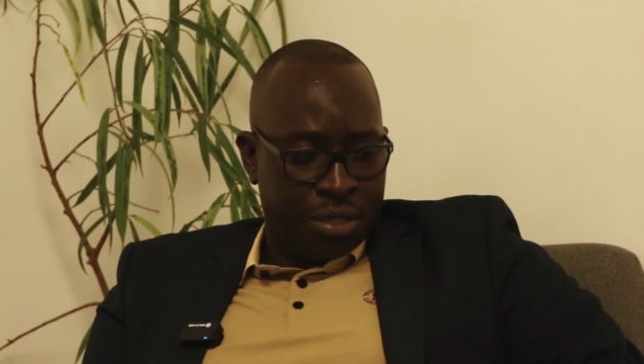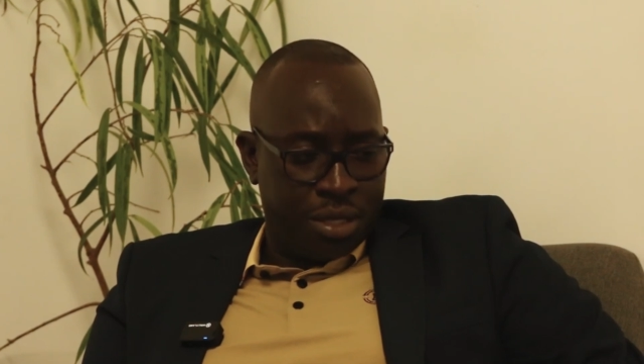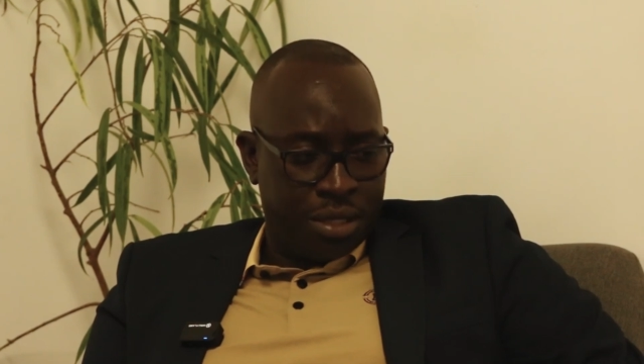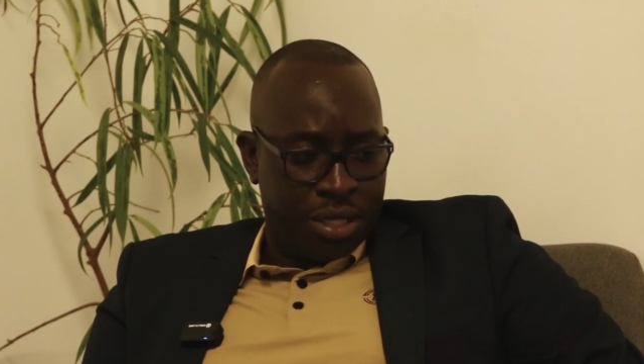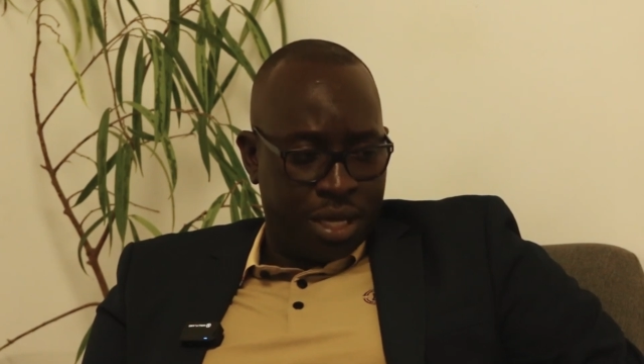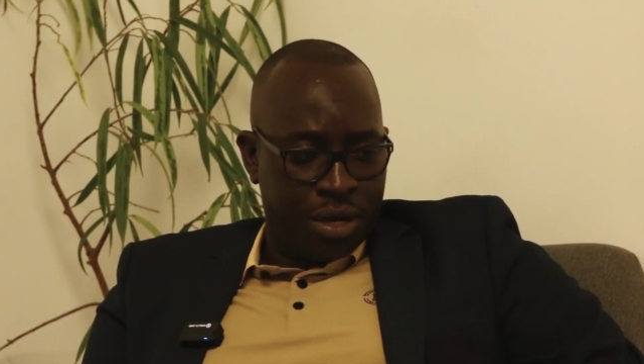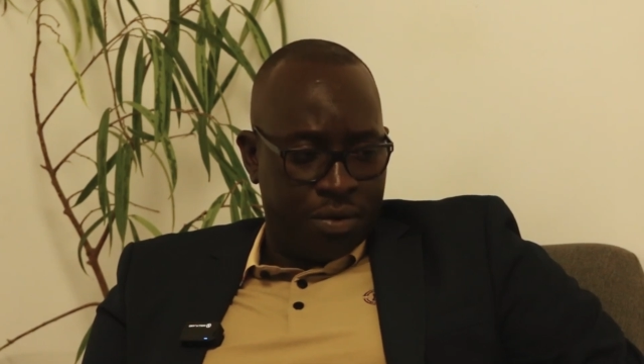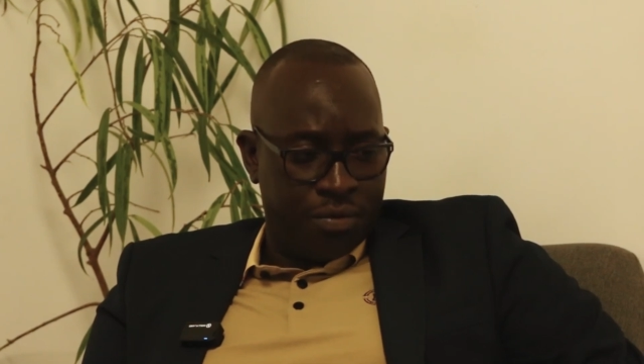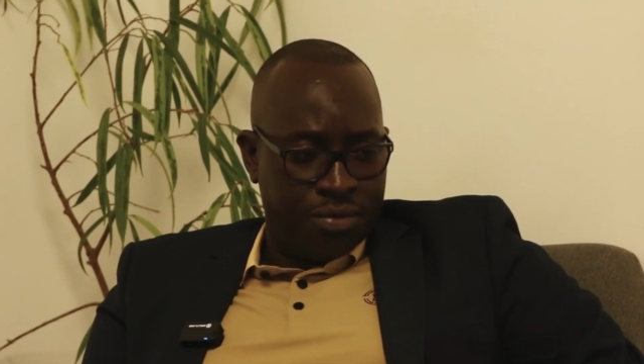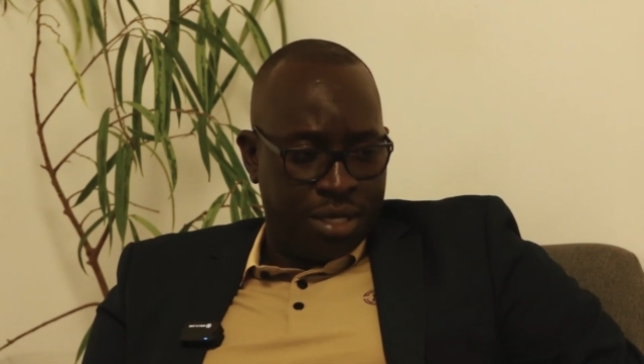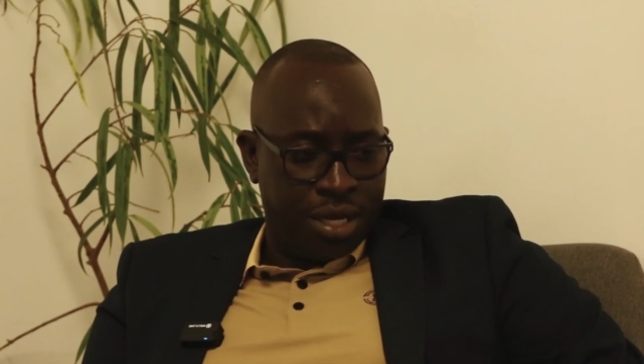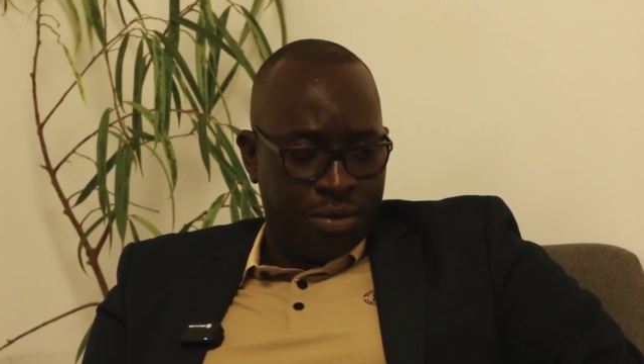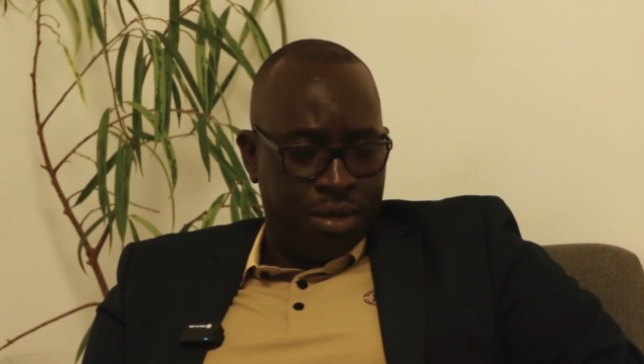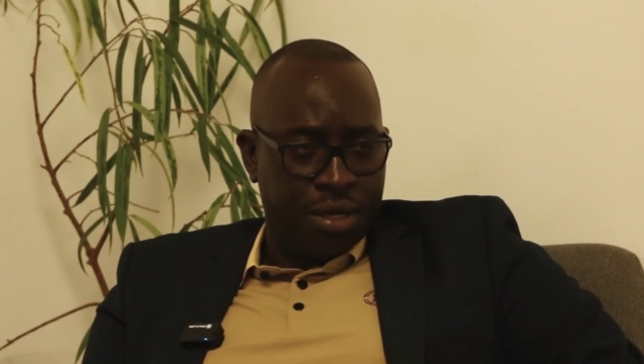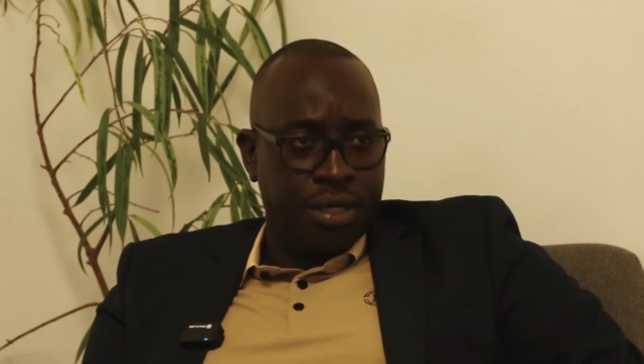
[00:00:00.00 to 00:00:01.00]
I think, the end of
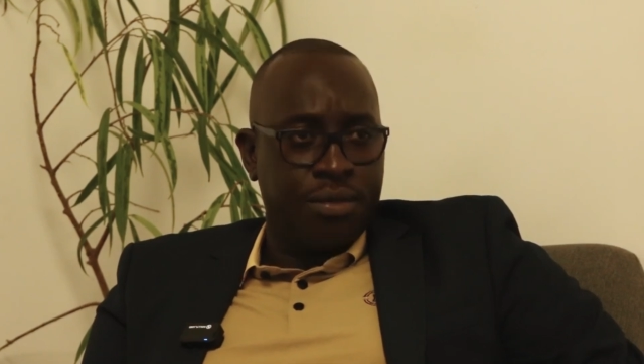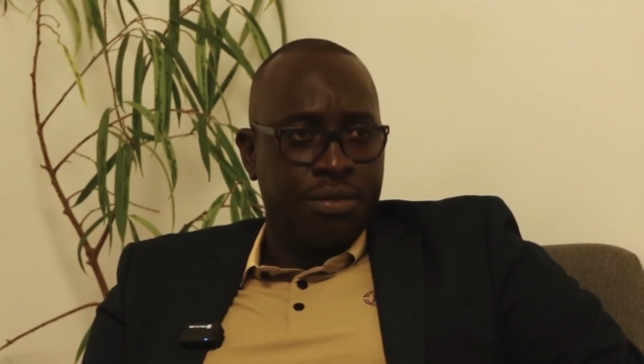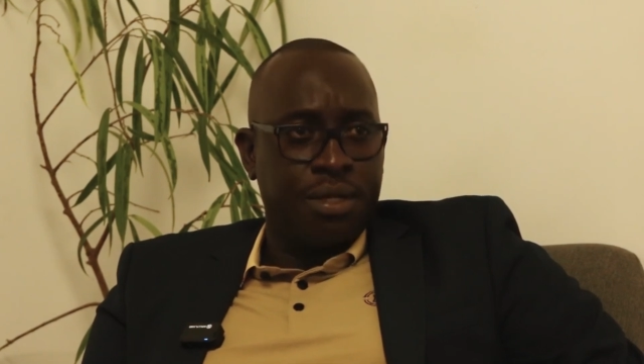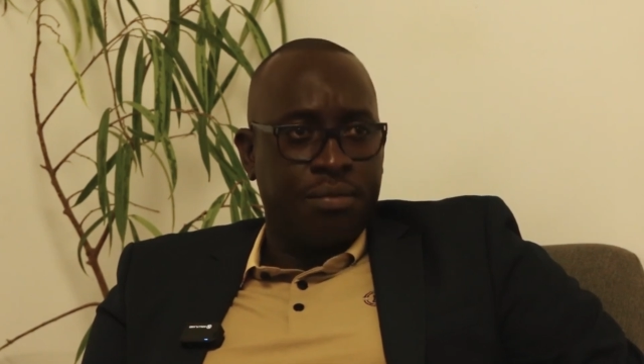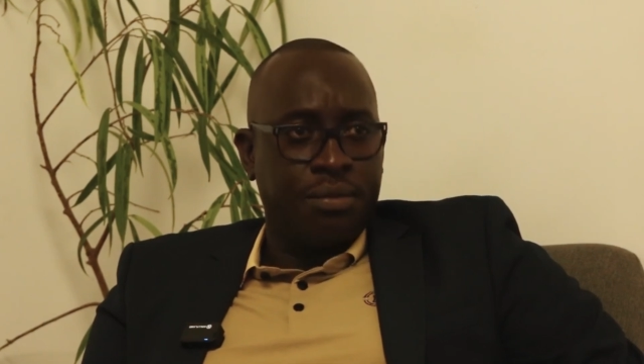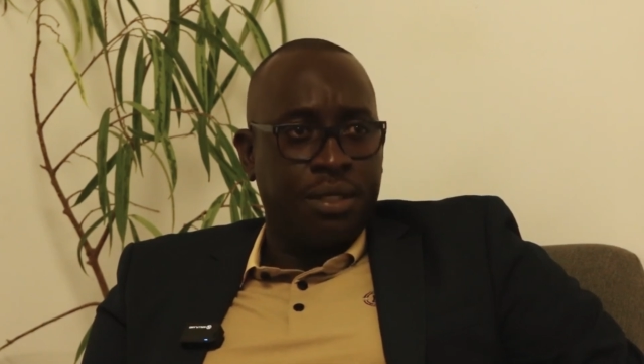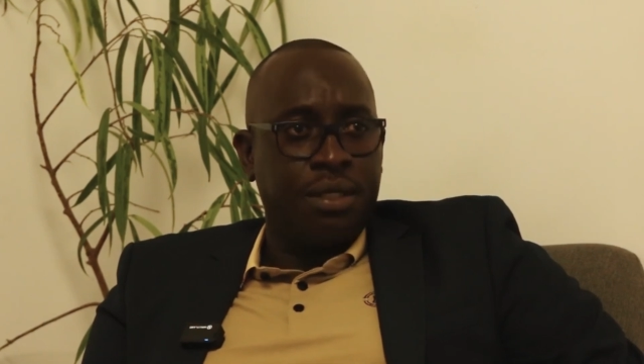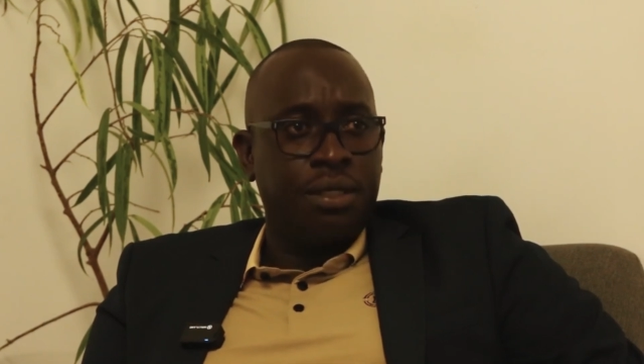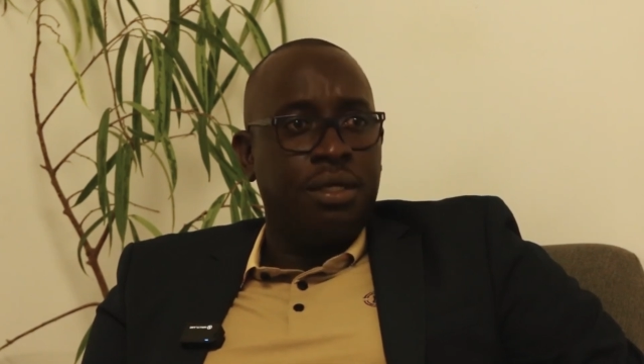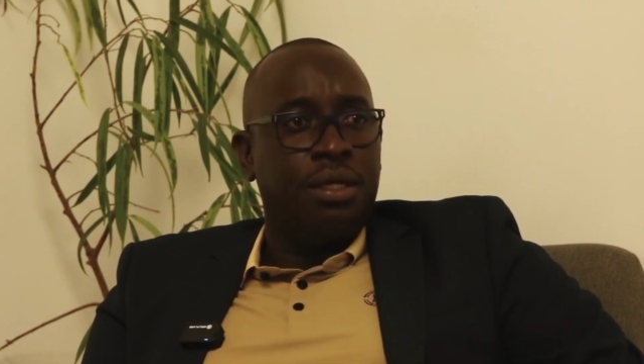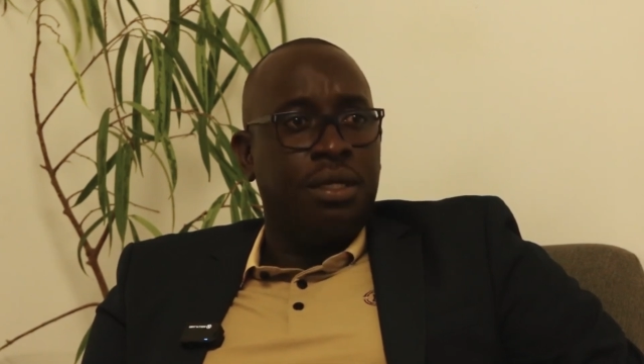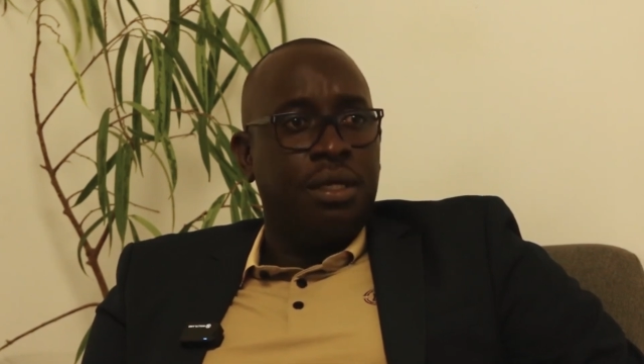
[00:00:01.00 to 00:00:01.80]
January or something,